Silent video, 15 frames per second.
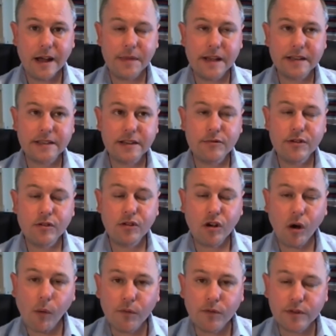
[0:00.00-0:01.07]
And there's a real
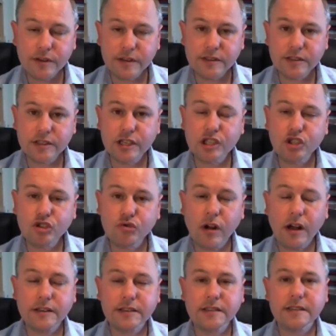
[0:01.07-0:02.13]
confidence and a
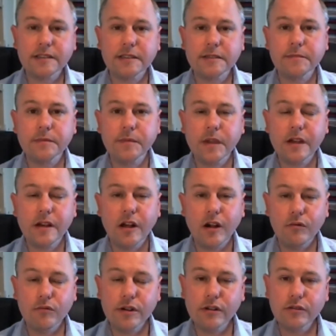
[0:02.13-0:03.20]

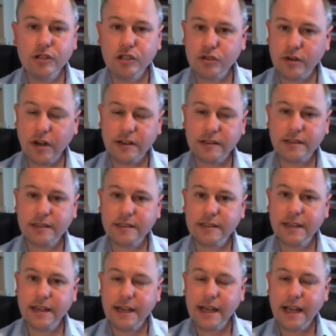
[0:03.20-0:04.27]
real
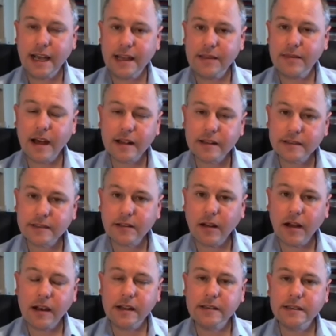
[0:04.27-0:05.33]
trust in that
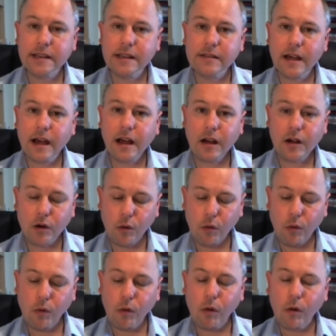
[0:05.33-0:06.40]
silence, in that
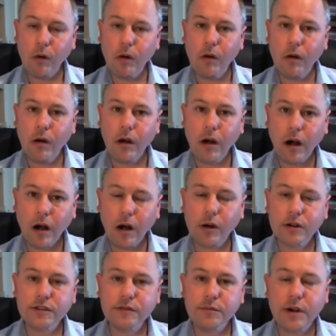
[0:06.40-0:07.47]
core
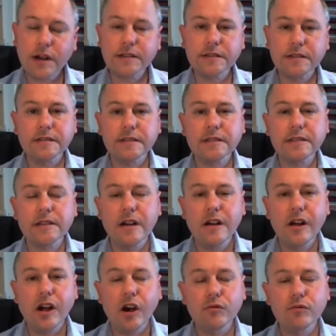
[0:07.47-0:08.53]
heart of presence,
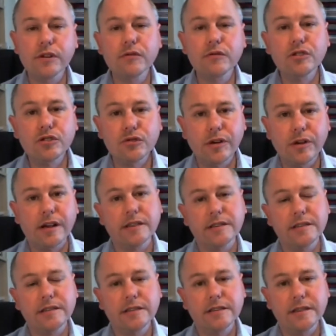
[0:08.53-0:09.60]
a real
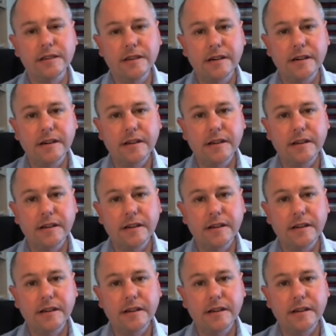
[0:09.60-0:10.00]
trust